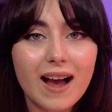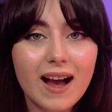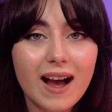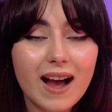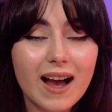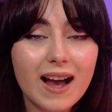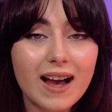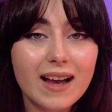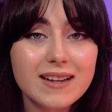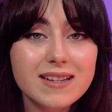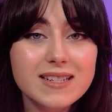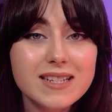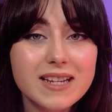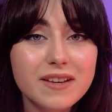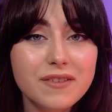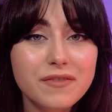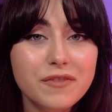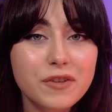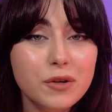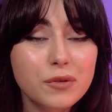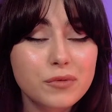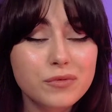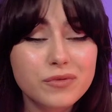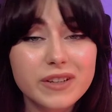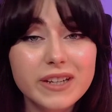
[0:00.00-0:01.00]
And
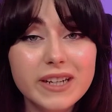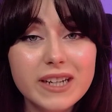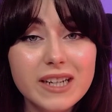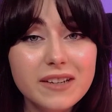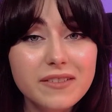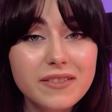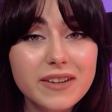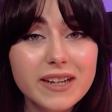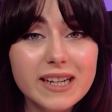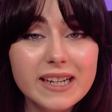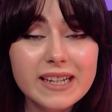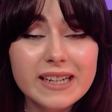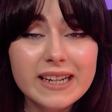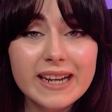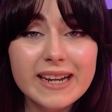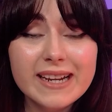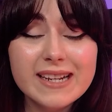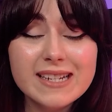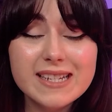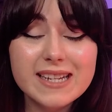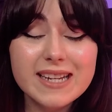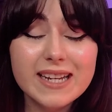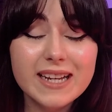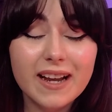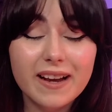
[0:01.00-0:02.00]
if you're really
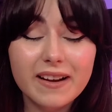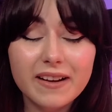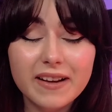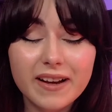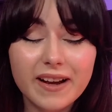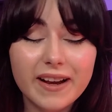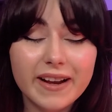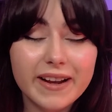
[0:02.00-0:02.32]
lazy like